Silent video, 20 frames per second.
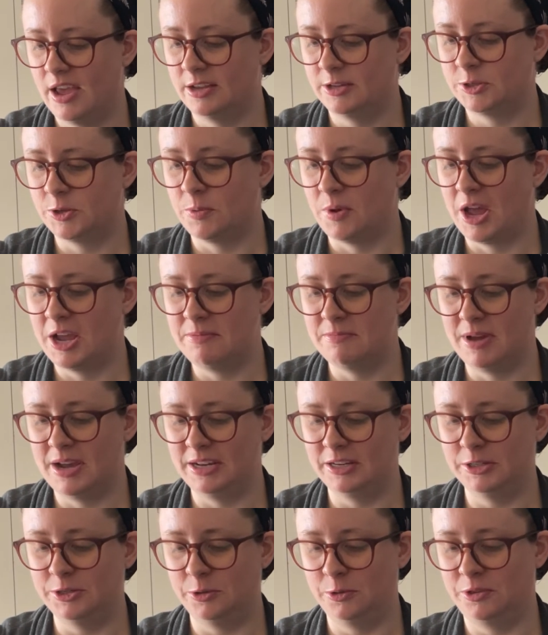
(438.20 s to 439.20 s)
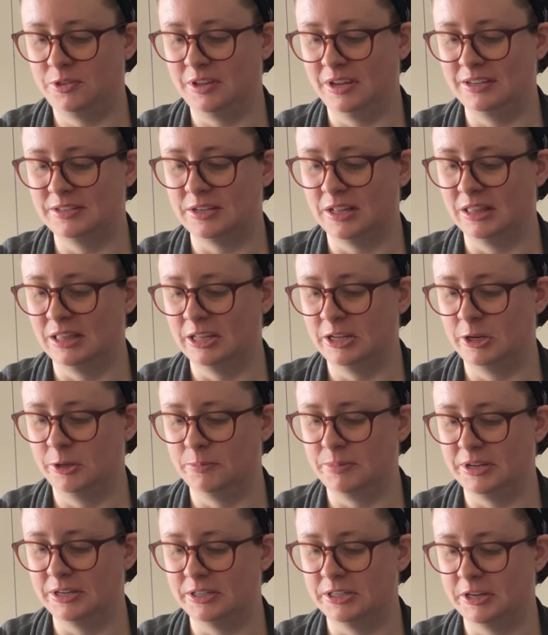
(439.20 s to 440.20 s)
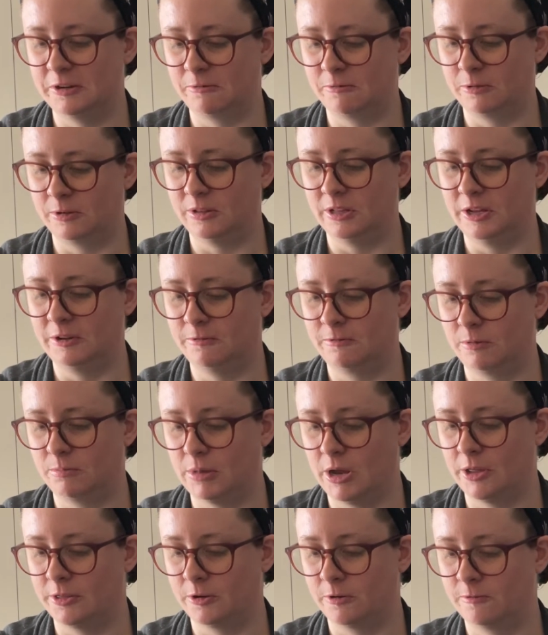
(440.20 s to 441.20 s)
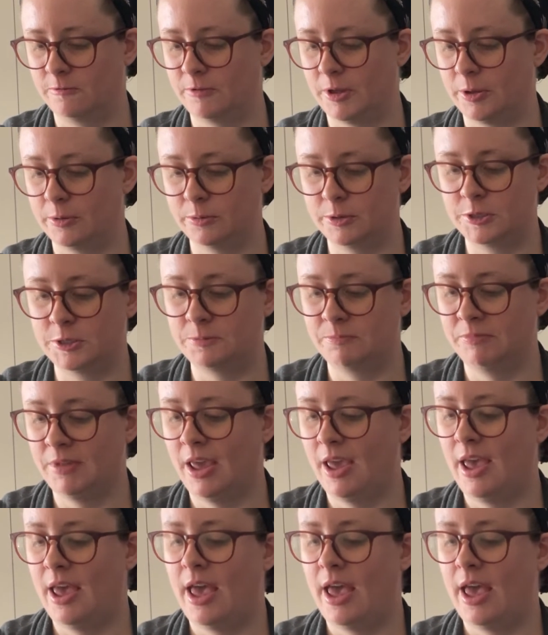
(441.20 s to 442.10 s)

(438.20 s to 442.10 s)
So I might do things a little bit differently from other folks.